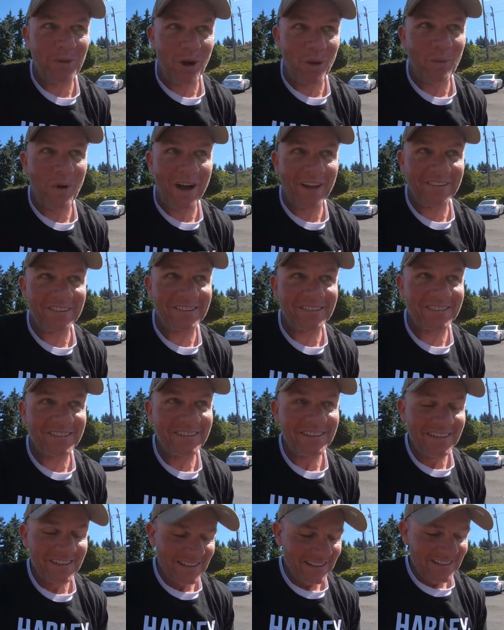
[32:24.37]
not once
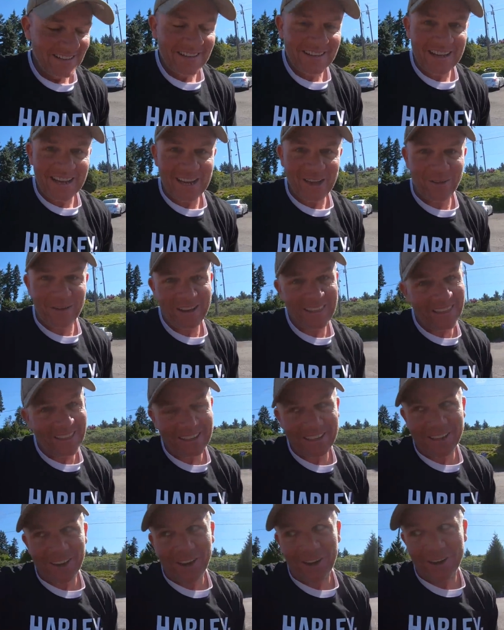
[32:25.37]
anyway, there you